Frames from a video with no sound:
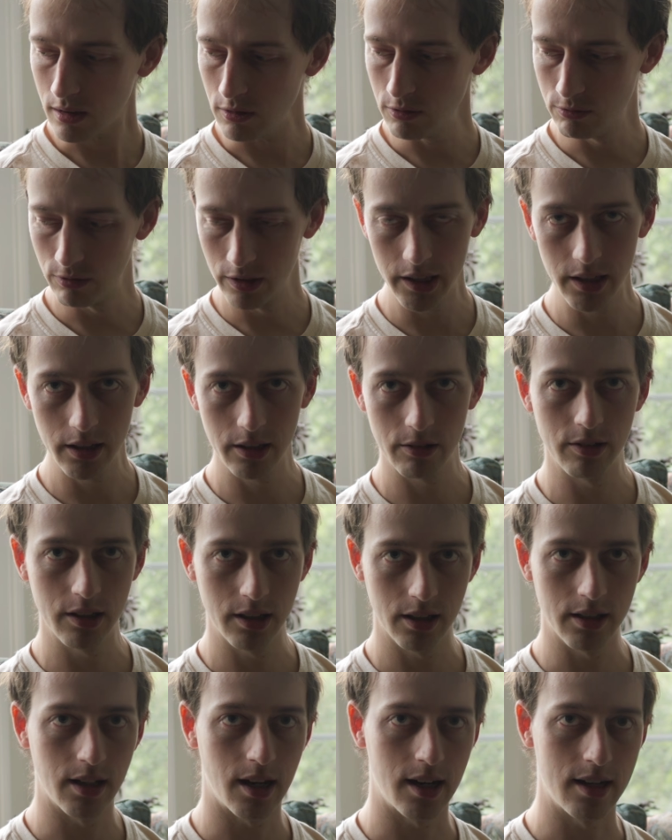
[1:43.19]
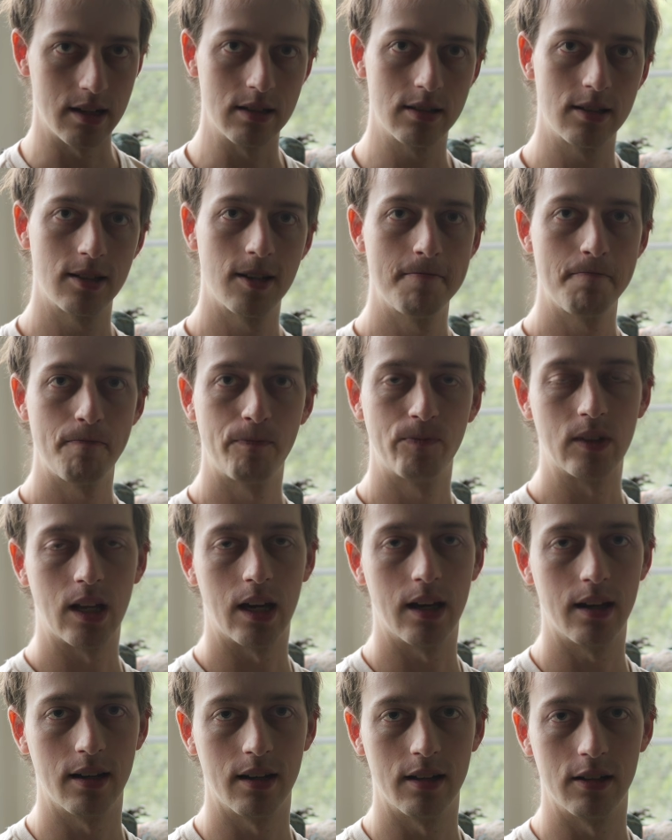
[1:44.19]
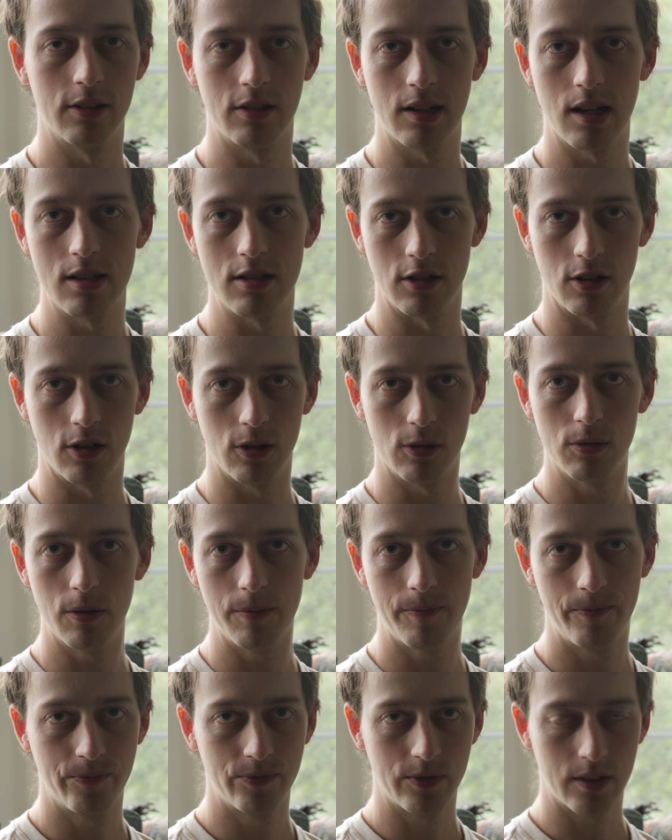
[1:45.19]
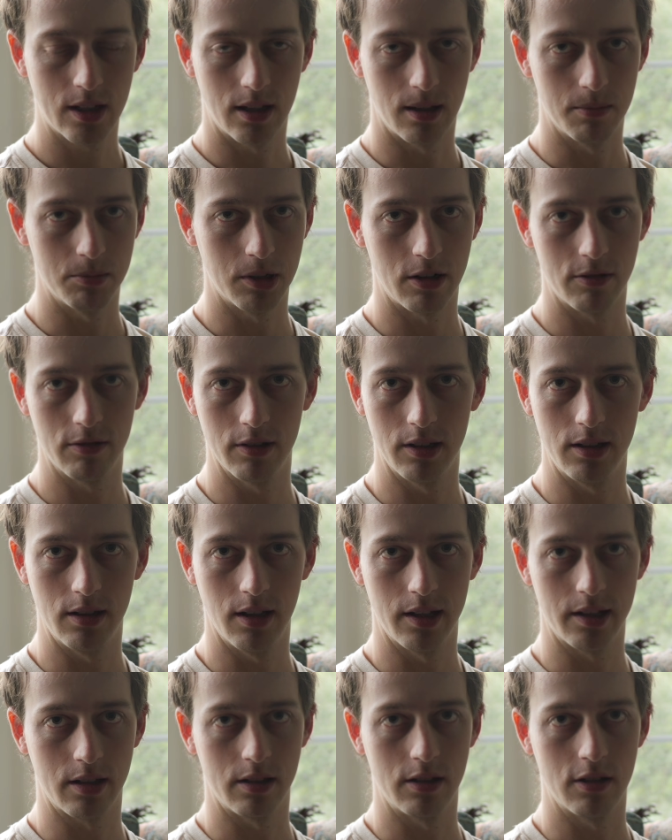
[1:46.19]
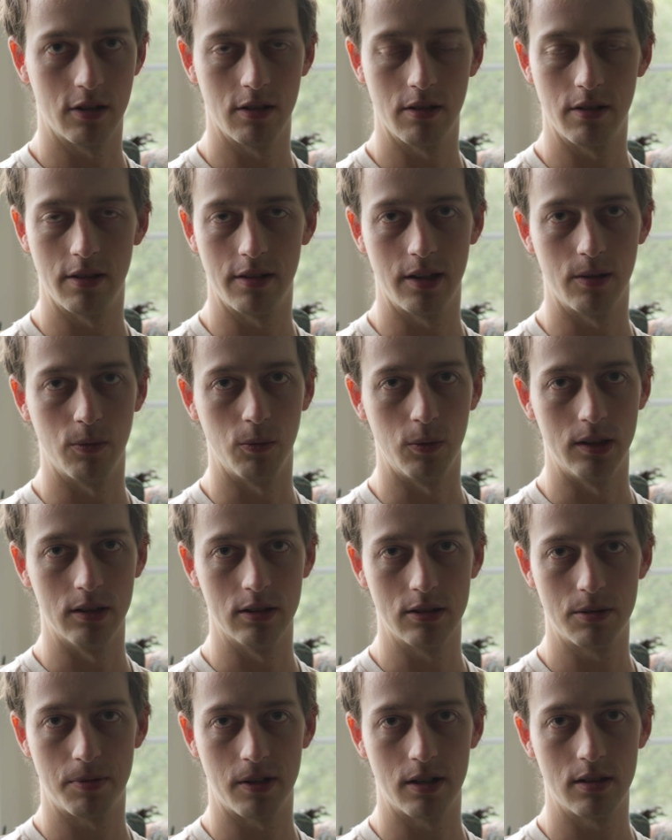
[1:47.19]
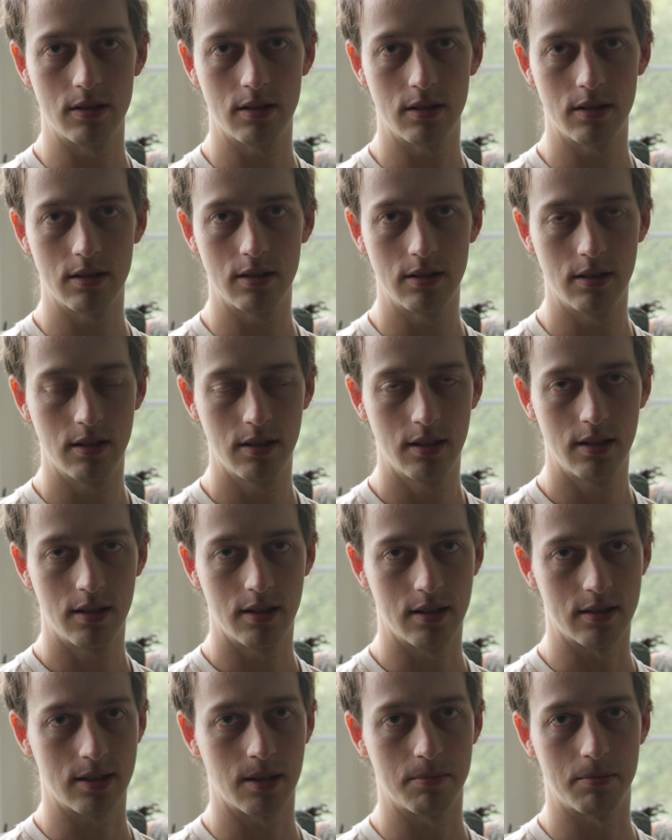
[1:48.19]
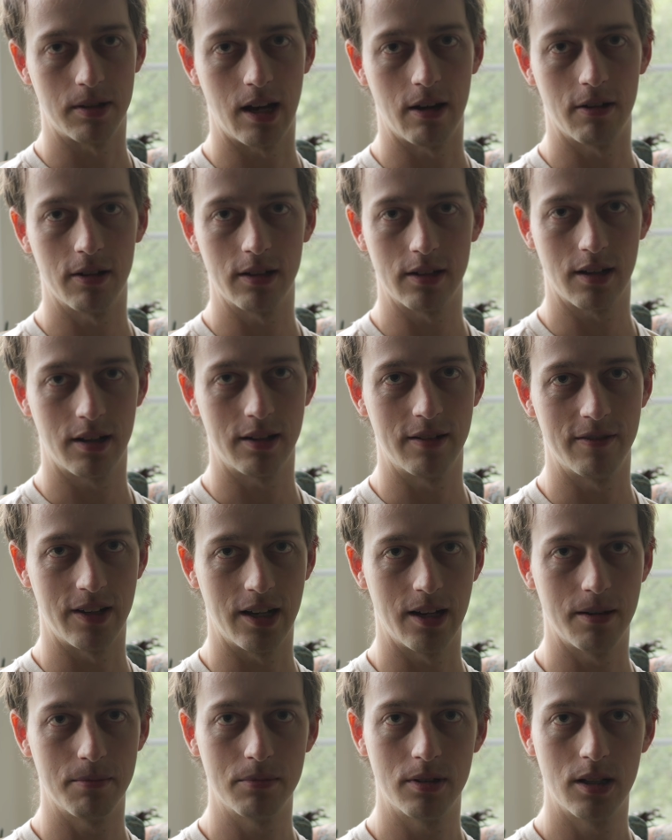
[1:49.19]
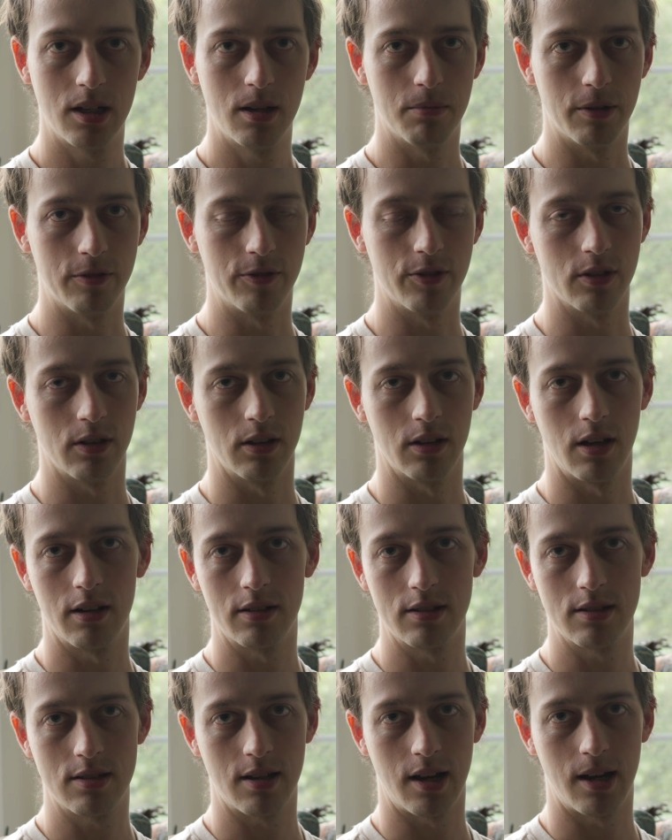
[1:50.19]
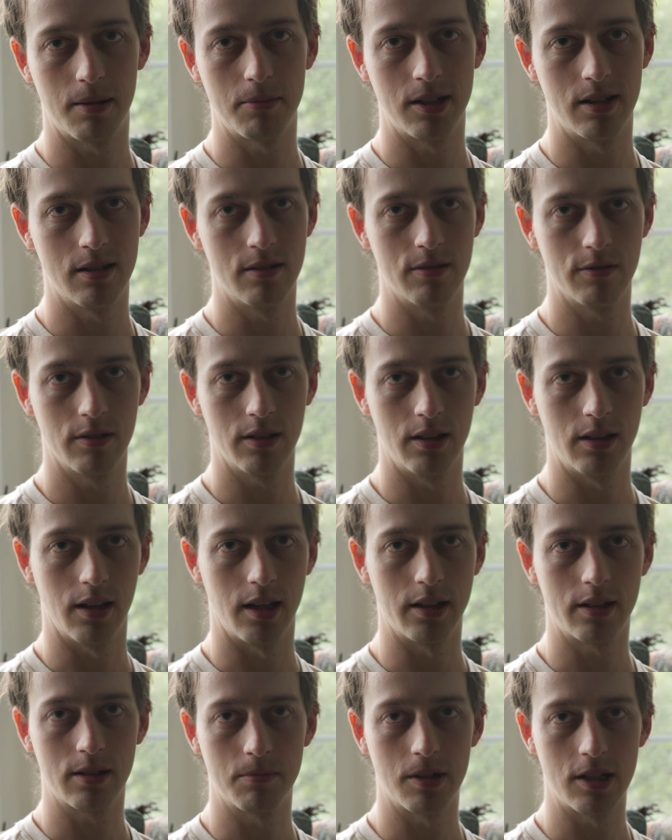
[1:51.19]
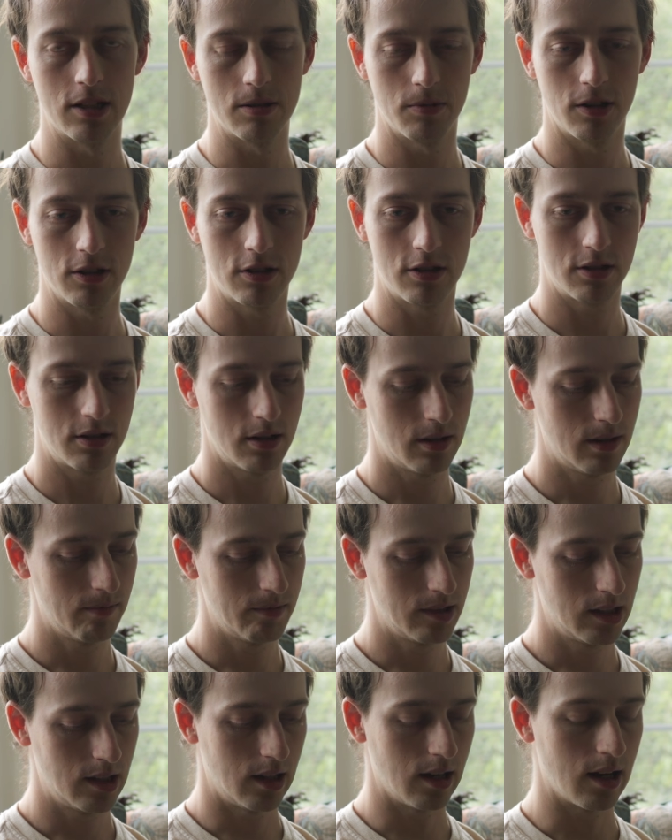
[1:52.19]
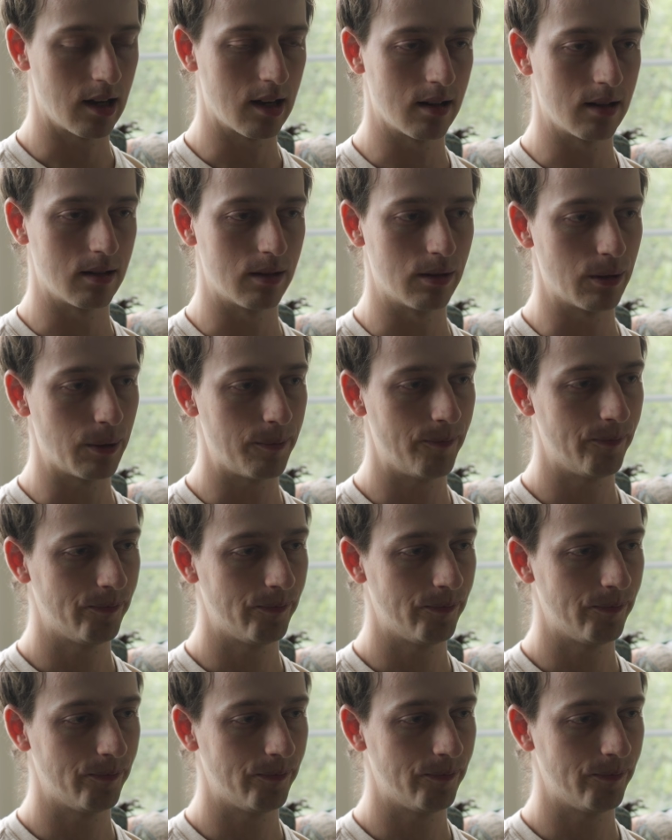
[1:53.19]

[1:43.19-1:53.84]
really, really nice. And you guys know I'm not really like a urethane wheels person, except now I kind of am. But for the longest time, I didn't really like them as much. And